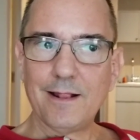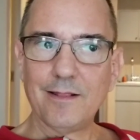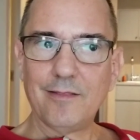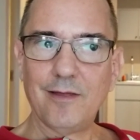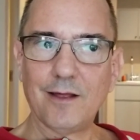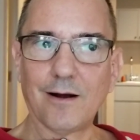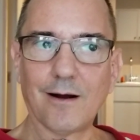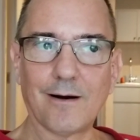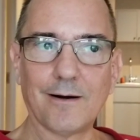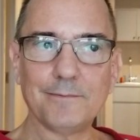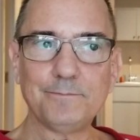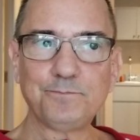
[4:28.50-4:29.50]
that
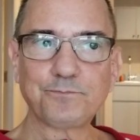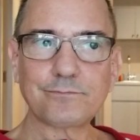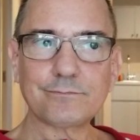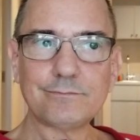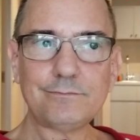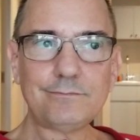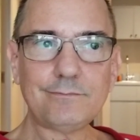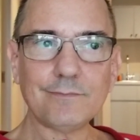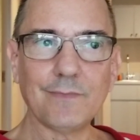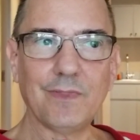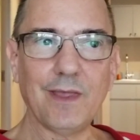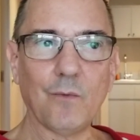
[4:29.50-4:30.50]
are
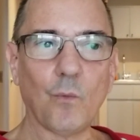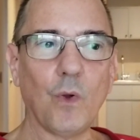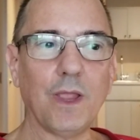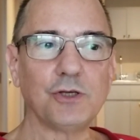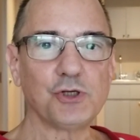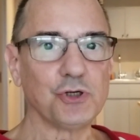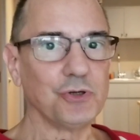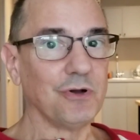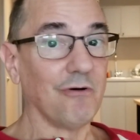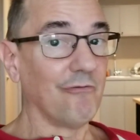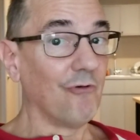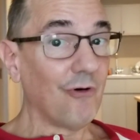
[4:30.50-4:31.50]
that we should
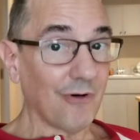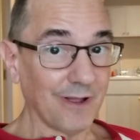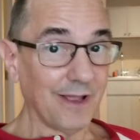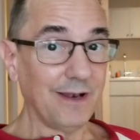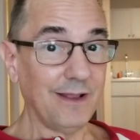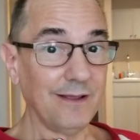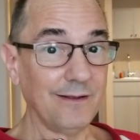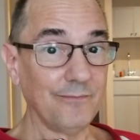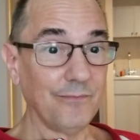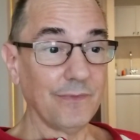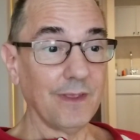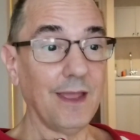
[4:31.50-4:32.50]
avoid
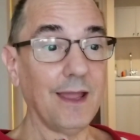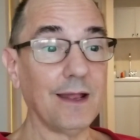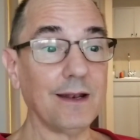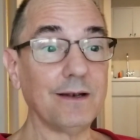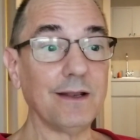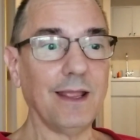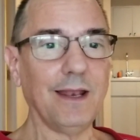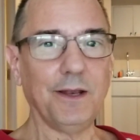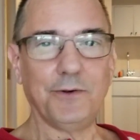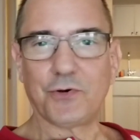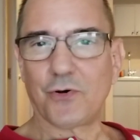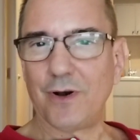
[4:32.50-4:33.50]
and any
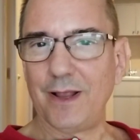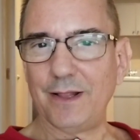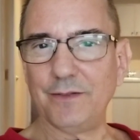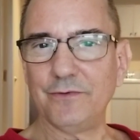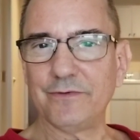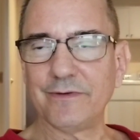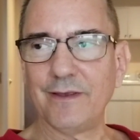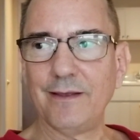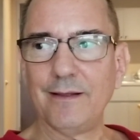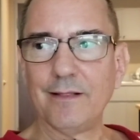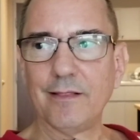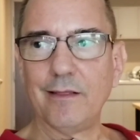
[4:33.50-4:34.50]
trends
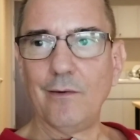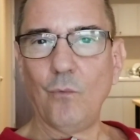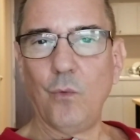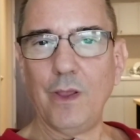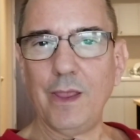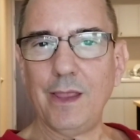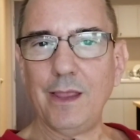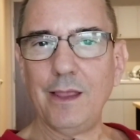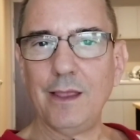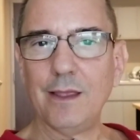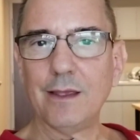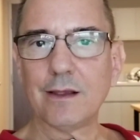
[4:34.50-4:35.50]
that we
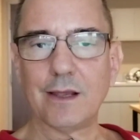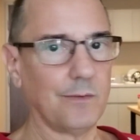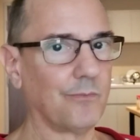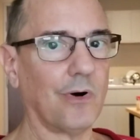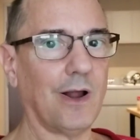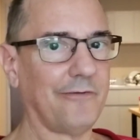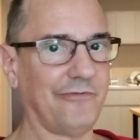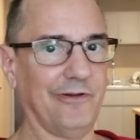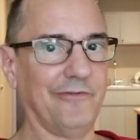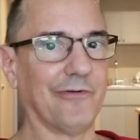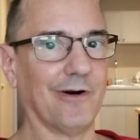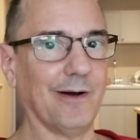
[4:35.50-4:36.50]
can
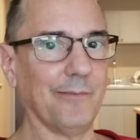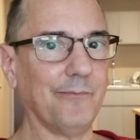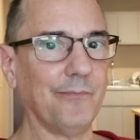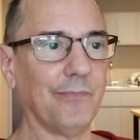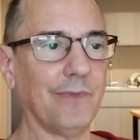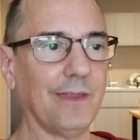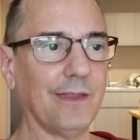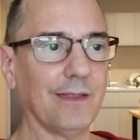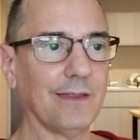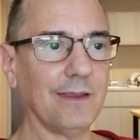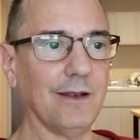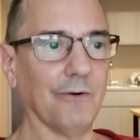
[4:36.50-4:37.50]
profit from,
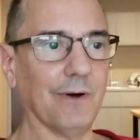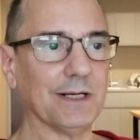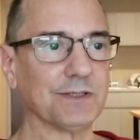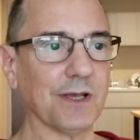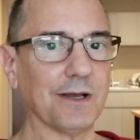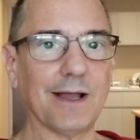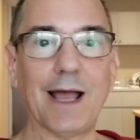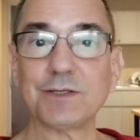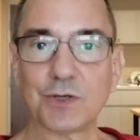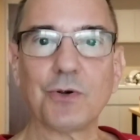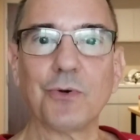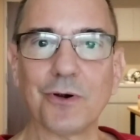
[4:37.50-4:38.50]
you know, as a as
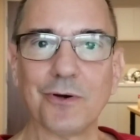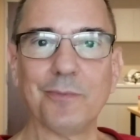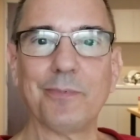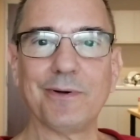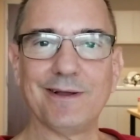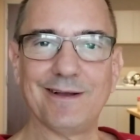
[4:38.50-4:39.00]
a group,